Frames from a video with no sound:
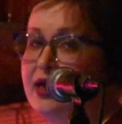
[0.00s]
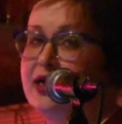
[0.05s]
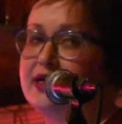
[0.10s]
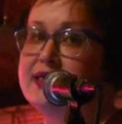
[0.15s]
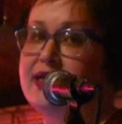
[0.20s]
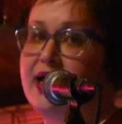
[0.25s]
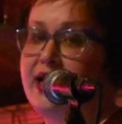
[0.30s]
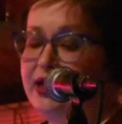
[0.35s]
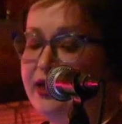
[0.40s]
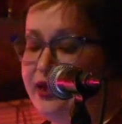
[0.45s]

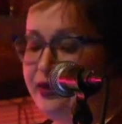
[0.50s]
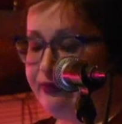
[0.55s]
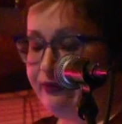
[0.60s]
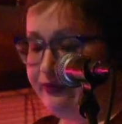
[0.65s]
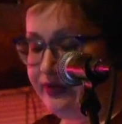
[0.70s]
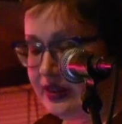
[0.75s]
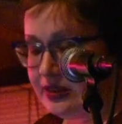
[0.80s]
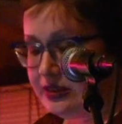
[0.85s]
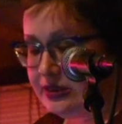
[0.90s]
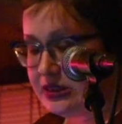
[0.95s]
as I
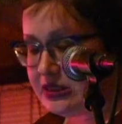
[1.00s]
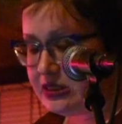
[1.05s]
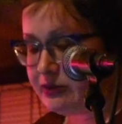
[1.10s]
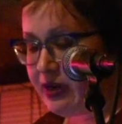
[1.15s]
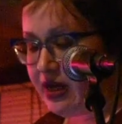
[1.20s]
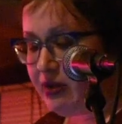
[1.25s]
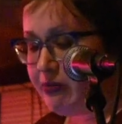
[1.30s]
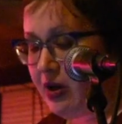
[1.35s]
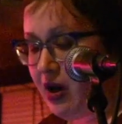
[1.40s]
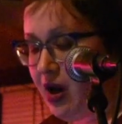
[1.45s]
convince
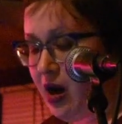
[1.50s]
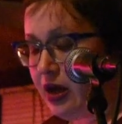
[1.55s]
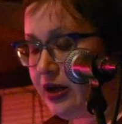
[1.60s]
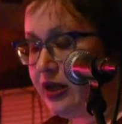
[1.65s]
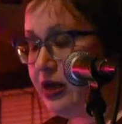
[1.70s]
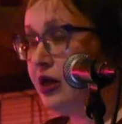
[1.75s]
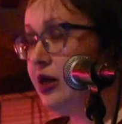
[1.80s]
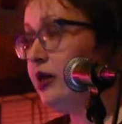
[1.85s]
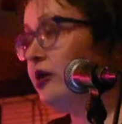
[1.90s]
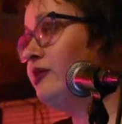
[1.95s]
my
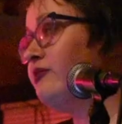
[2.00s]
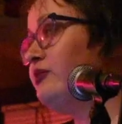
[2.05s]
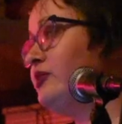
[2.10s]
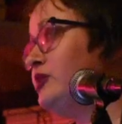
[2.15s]
body of